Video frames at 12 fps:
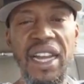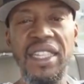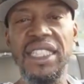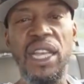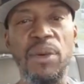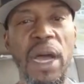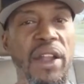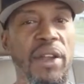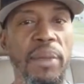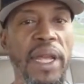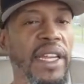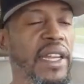Deontay
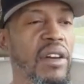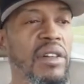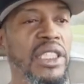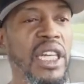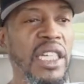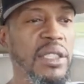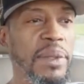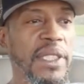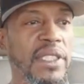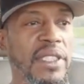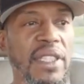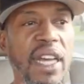Wilder made no
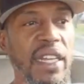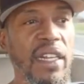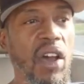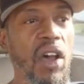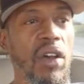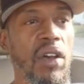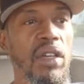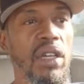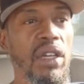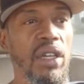adjustments, none at all.